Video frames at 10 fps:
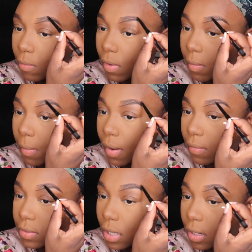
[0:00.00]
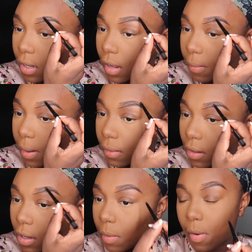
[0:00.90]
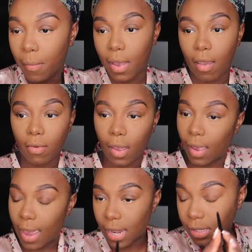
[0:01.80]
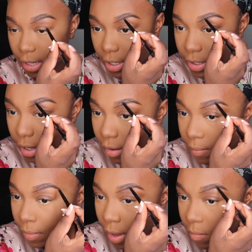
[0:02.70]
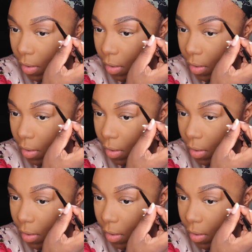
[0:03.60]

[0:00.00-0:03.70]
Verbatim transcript: Remember I was telling y'all about Kim, I'm having a Galentine's Day